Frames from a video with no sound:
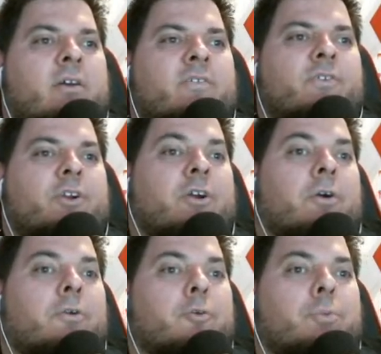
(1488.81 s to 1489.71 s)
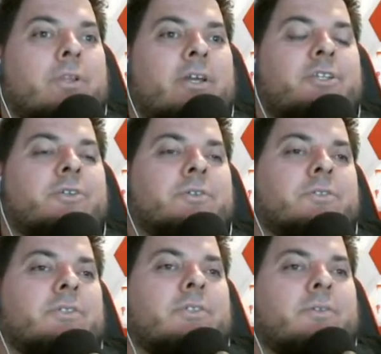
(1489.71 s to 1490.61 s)
for carnal
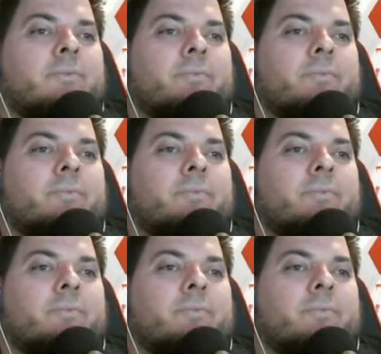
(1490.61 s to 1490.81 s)
pleasures.